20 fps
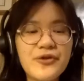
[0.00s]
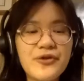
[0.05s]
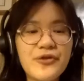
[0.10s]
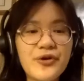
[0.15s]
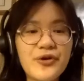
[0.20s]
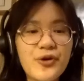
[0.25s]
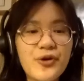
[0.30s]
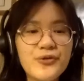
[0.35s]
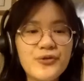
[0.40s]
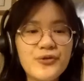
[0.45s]

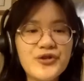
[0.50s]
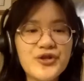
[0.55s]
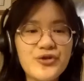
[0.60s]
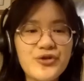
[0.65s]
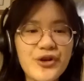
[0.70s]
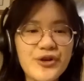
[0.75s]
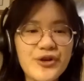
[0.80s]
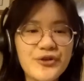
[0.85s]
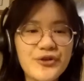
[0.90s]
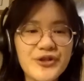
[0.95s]
their own
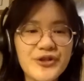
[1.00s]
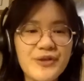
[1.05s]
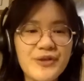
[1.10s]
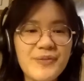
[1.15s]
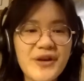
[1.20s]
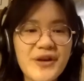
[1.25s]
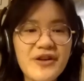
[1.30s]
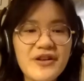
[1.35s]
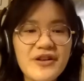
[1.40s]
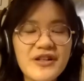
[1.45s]
struggles in
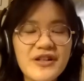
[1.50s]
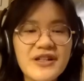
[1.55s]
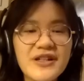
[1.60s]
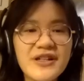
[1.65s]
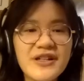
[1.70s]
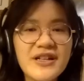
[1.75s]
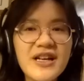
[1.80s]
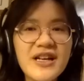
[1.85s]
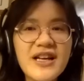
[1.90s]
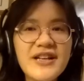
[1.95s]
America.